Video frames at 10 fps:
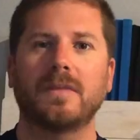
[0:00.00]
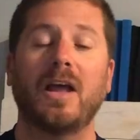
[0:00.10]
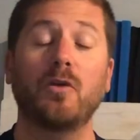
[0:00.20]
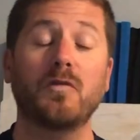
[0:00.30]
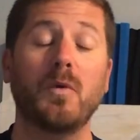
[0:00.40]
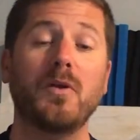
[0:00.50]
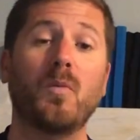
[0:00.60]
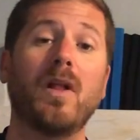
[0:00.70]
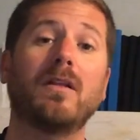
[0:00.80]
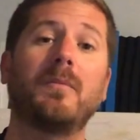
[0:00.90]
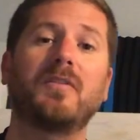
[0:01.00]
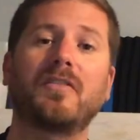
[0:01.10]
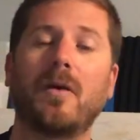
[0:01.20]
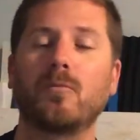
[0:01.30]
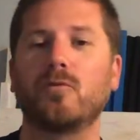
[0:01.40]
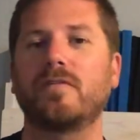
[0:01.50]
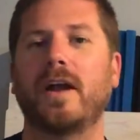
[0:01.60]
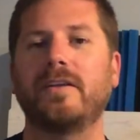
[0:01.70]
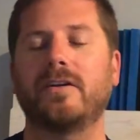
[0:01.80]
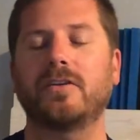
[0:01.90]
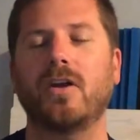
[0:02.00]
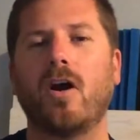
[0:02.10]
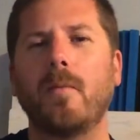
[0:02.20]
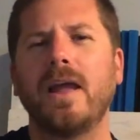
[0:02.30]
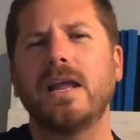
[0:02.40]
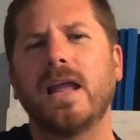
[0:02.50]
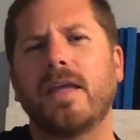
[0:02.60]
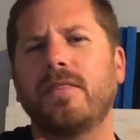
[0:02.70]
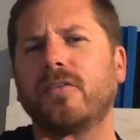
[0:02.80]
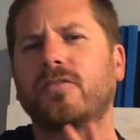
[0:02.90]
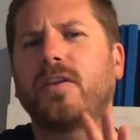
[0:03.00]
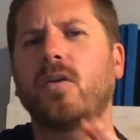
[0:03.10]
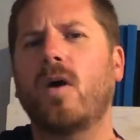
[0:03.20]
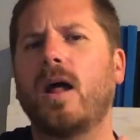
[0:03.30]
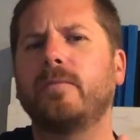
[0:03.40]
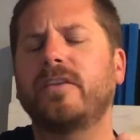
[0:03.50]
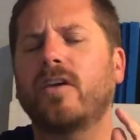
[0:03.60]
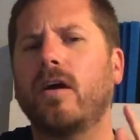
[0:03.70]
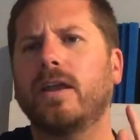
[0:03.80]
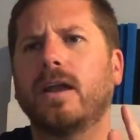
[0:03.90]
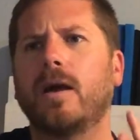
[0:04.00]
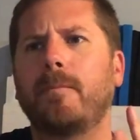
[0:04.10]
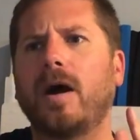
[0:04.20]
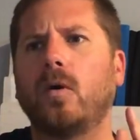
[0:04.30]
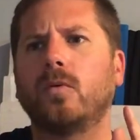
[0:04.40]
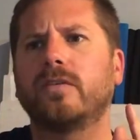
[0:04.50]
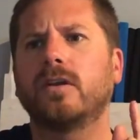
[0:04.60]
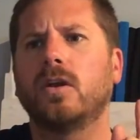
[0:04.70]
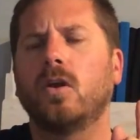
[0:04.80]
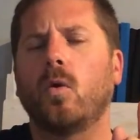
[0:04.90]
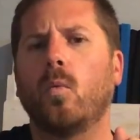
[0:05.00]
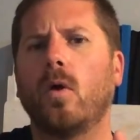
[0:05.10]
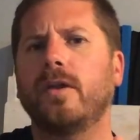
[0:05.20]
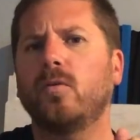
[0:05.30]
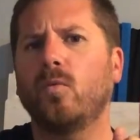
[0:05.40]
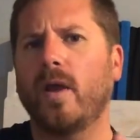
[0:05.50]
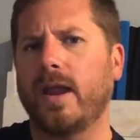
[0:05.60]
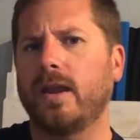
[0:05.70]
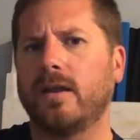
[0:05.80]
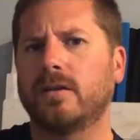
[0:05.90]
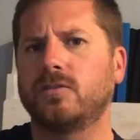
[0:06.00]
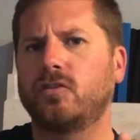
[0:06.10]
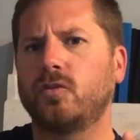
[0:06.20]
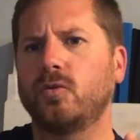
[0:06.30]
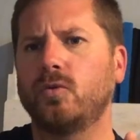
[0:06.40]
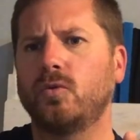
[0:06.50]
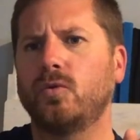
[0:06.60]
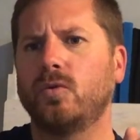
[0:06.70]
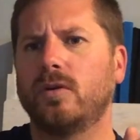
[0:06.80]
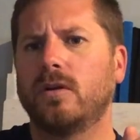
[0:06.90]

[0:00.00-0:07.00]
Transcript: Hello everyone welcome to soundproofguide.com. In this video, I'll be talking about one way to